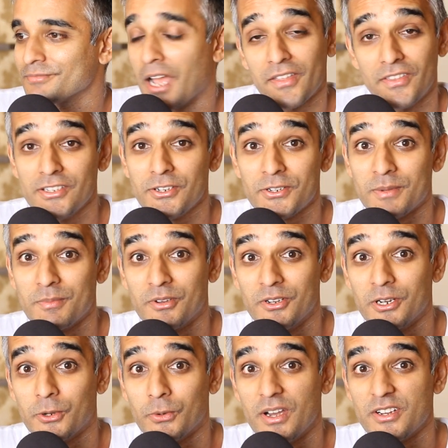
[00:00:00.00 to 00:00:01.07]
These are some
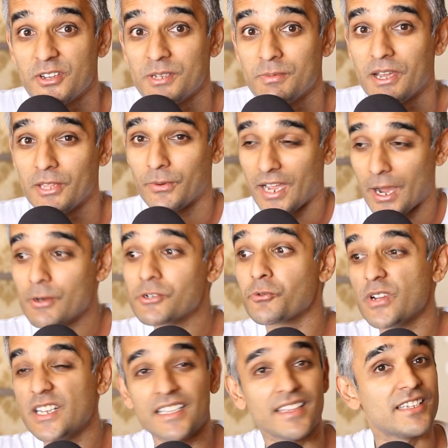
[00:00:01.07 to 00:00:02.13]
good questions, by the way. I was
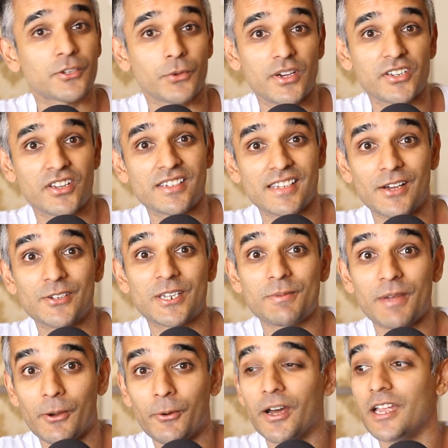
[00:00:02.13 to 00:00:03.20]
reading these questions out to
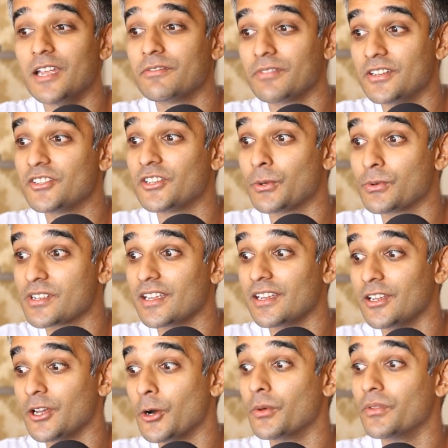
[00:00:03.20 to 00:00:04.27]
my wife, and she was like,
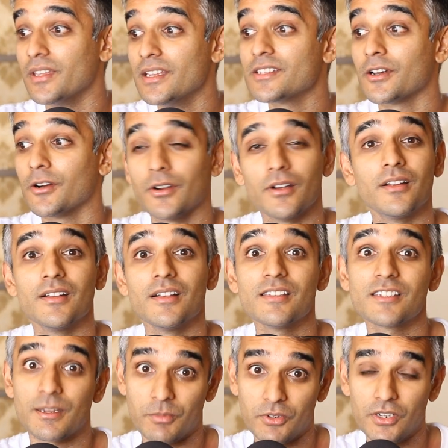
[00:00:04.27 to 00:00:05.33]
yo, these are
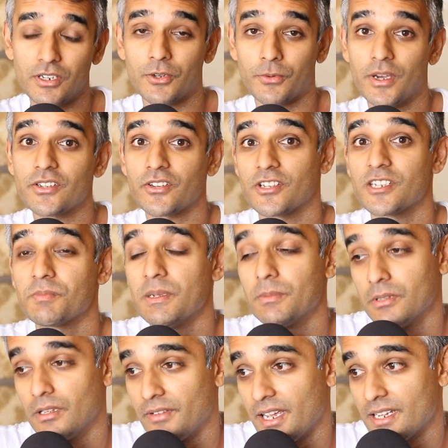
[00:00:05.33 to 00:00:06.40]
some good questions
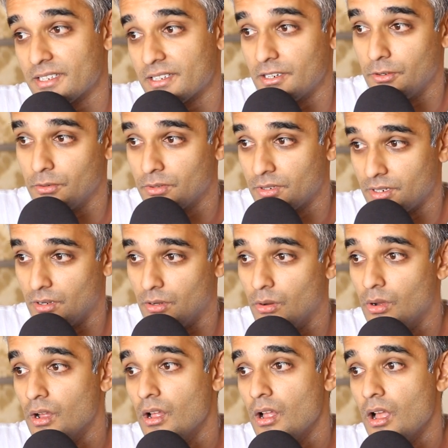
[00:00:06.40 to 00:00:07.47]
people have asked you. So
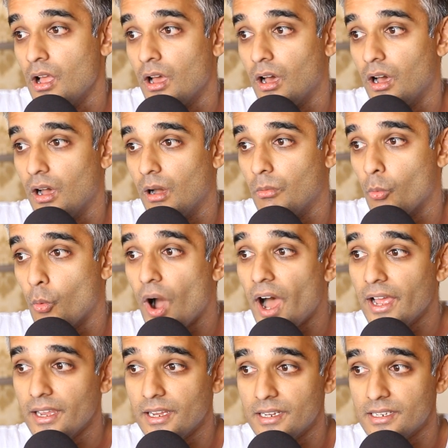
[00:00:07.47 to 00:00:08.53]

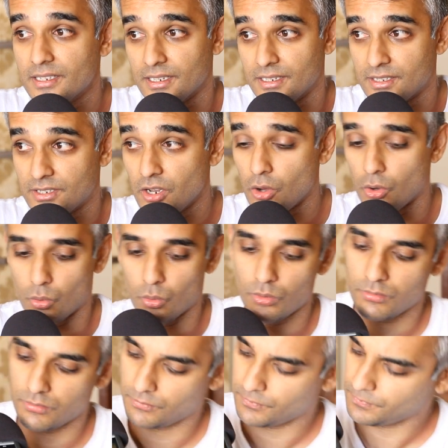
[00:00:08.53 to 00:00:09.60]
why is it so